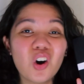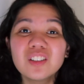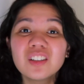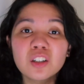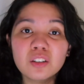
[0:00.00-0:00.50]

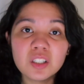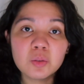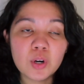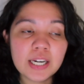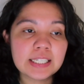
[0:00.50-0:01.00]
called A
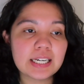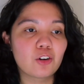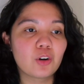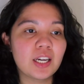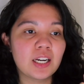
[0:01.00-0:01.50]
Nervous
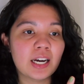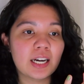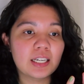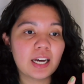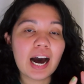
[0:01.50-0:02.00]
Breakdown and
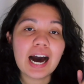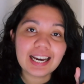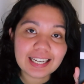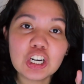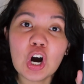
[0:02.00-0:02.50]

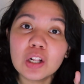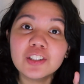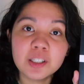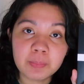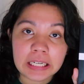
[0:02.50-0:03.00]
it
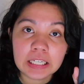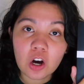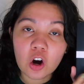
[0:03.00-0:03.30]
called to me,